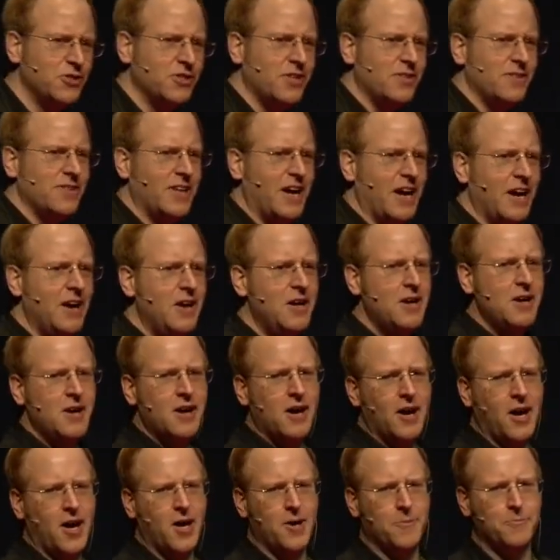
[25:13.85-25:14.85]
in that.
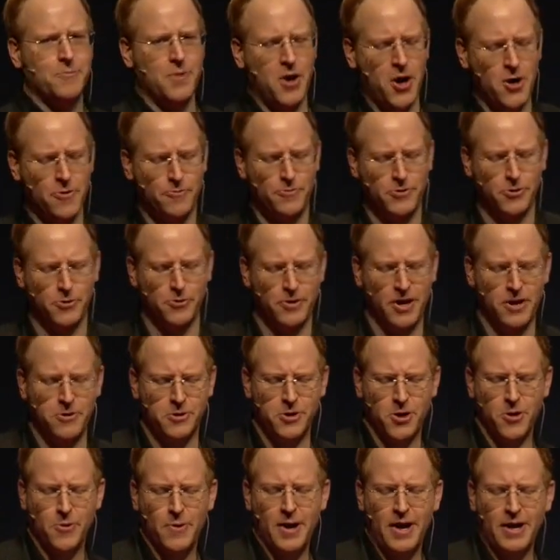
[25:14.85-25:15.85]
Hopefully all that will
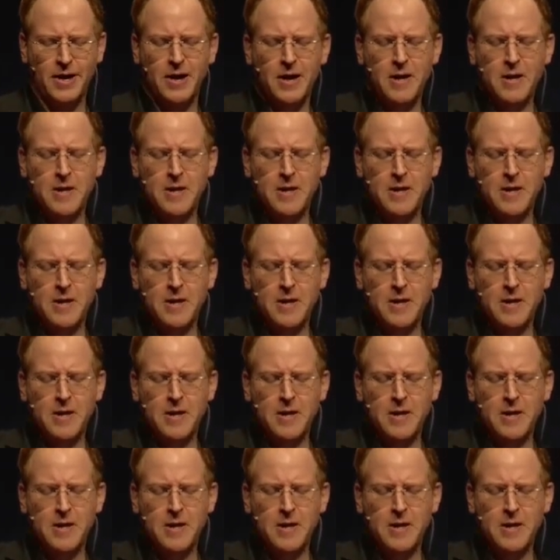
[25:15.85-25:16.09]
go away.